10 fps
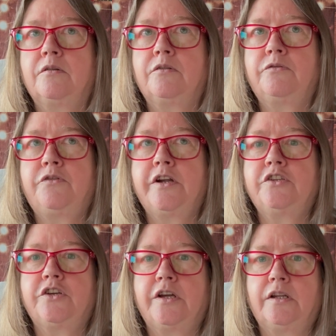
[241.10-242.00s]

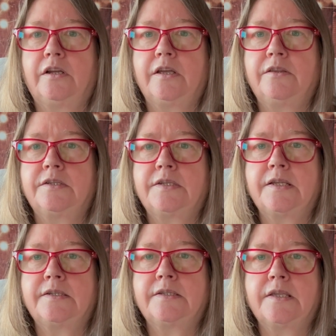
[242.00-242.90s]
fragile in the
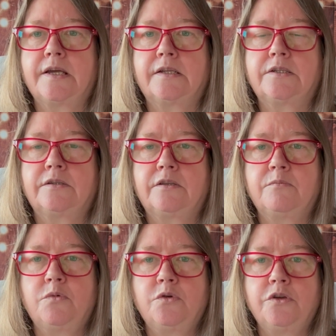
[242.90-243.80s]
sense that the
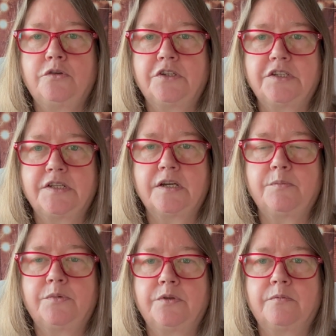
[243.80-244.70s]
more you
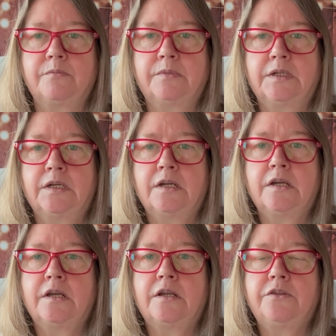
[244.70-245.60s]
disturb them,
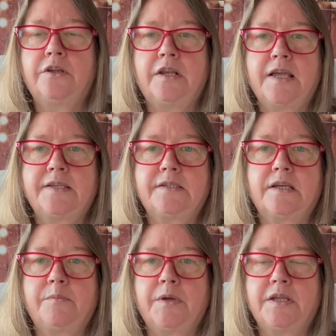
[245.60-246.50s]
the less
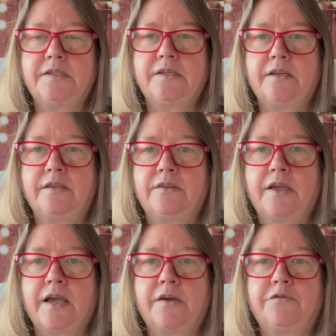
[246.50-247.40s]
ability they
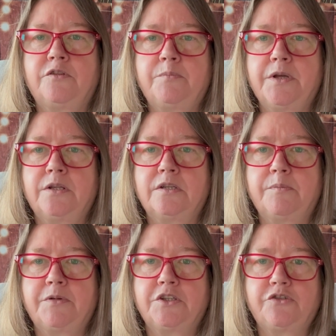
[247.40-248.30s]
have to build
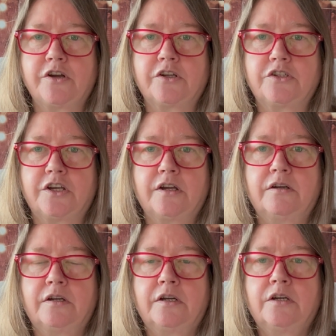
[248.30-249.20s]
up a structure
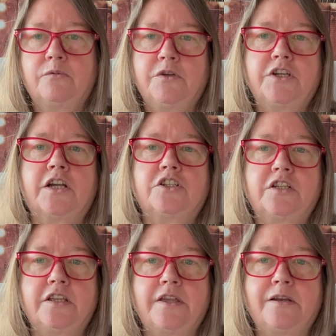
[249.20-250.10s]
which
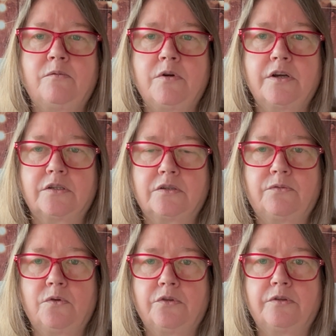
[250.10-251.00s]
actually then works
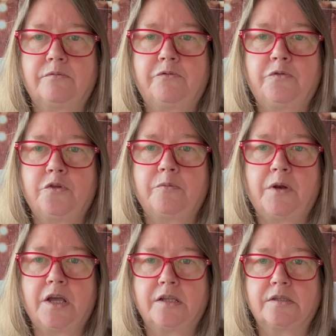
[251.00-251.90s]
for the
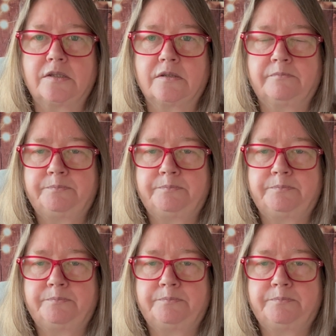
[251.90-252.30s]
plants.